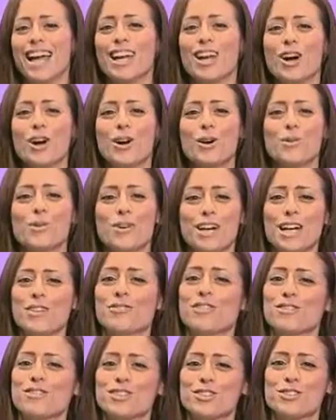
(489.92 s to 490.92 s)
Hello,
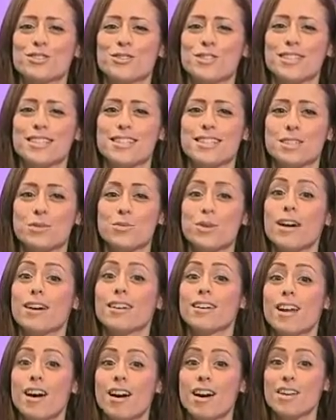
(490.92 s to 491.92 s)
if you've just joined us, we
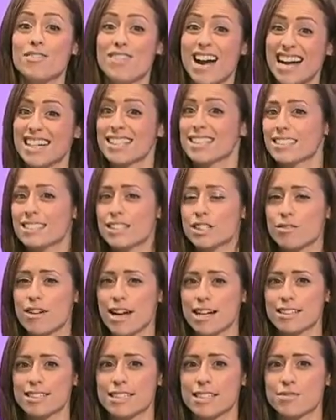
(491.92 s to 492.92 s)
are live and
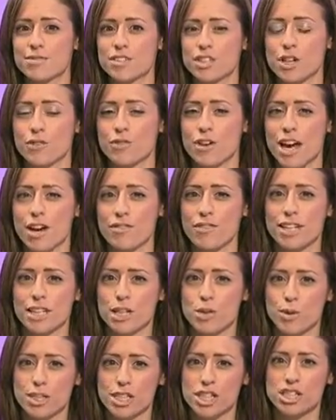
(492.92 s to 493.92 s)
interactive, so if you have
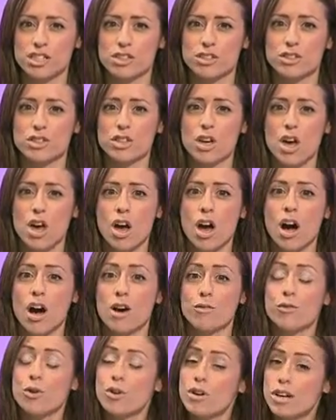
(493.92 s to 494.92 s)
any questions
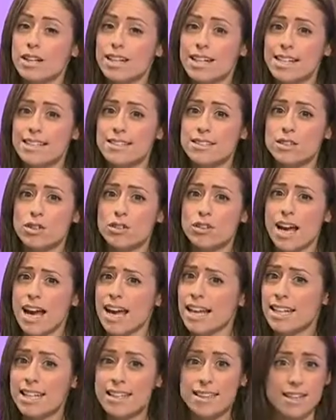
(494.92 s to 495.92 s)
for our guests on
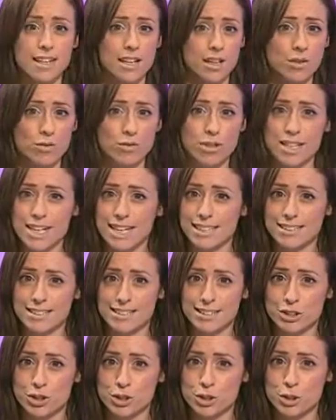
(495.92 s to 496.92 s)
anything
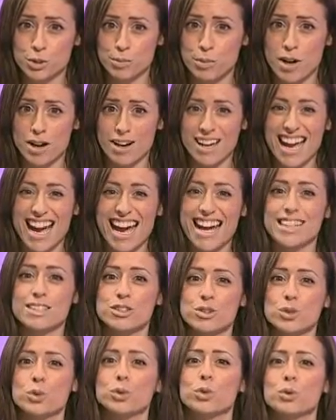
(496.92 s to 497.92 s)
related to Dubai
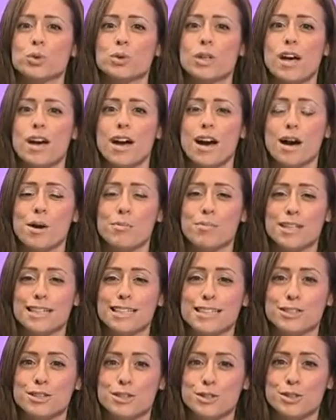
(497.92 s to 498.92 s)
at all,
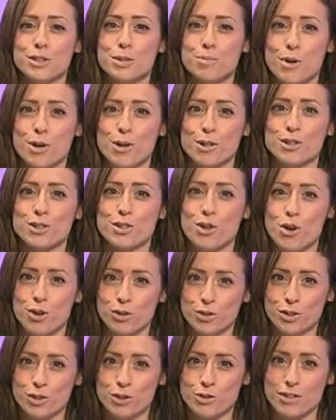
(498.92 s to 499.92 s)
please use the box
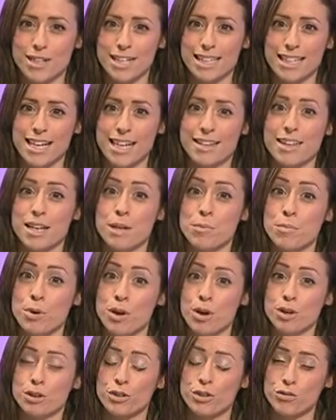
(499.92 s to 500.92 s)
on the screen, and then in
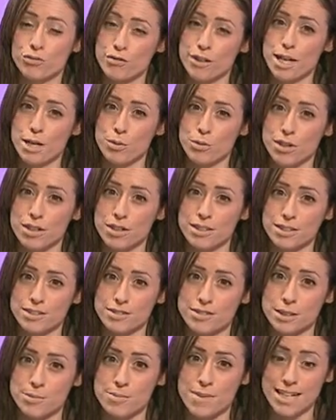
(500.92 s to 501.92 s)
part three we'll
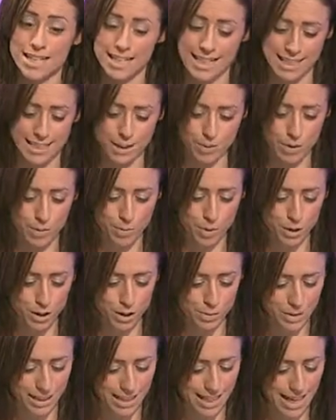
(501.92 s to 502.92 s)
answer as many as we
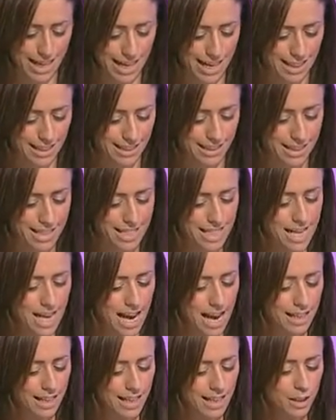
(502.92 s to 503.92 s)
possibly can.
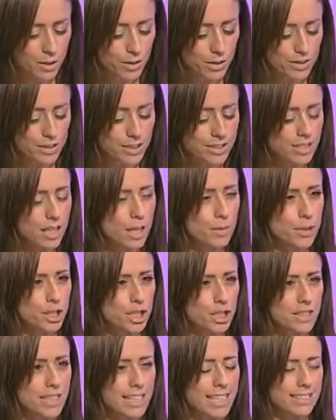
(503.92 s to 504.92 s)
Now,
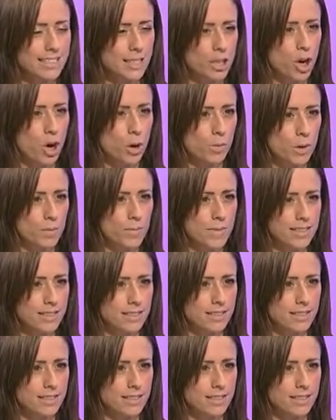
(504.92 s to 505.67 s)
Simon, do you think it's a common